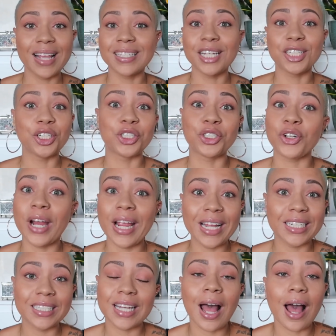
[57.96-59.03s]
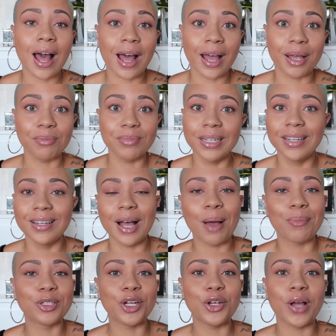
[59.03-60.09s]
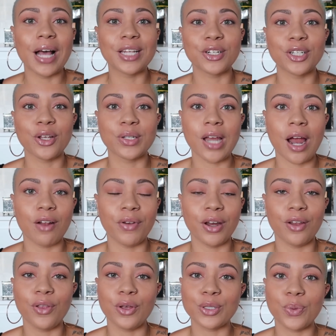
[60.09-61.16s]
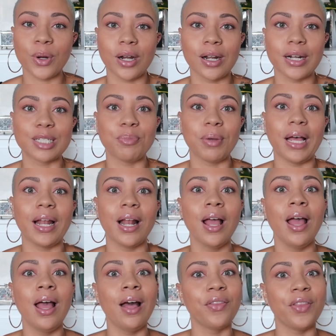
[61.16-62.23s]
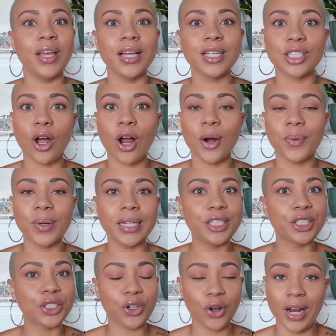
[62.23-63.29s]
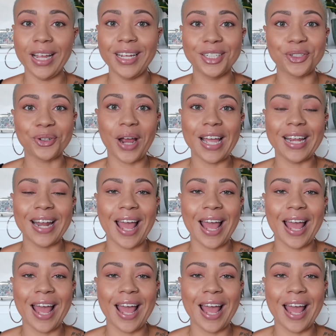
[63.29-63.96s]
It's such a strange time. I'm sure you guys are so tired of hearing those words, but things are really strange right